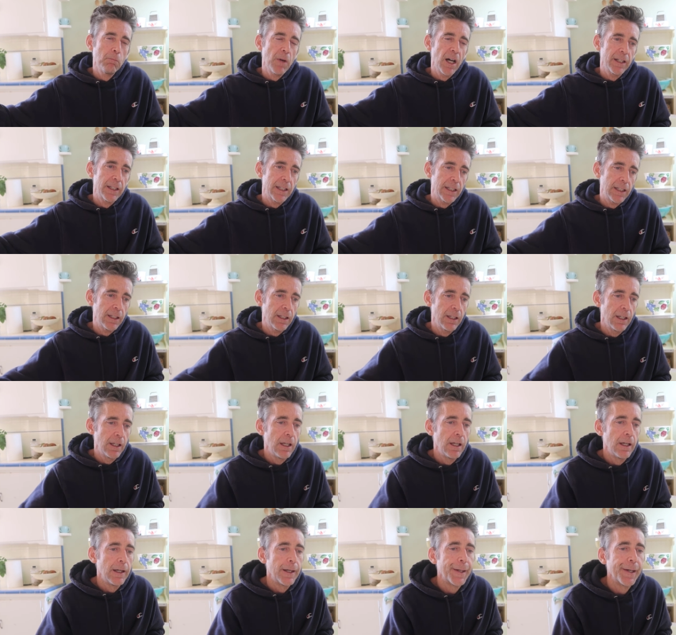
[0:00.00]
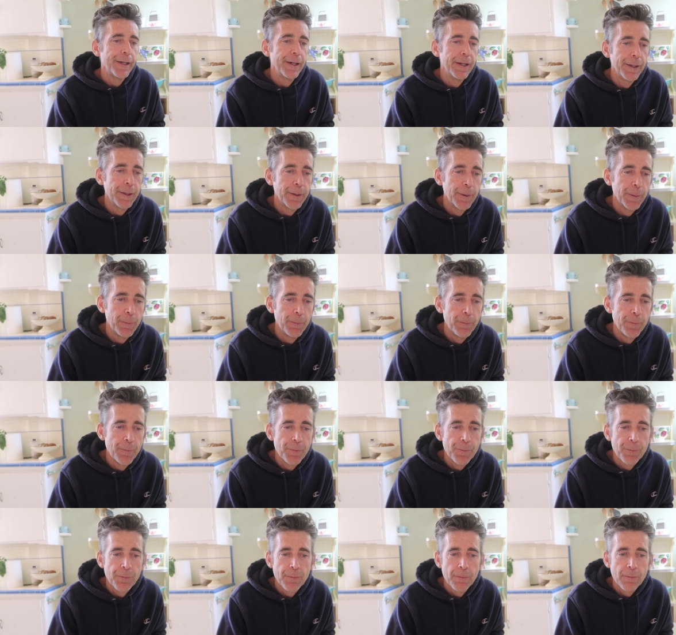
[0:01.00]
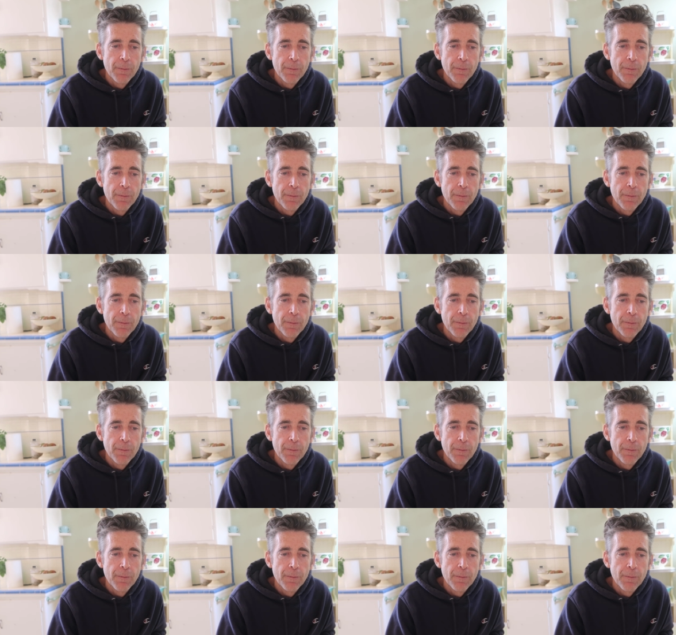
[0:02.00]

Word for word: money um,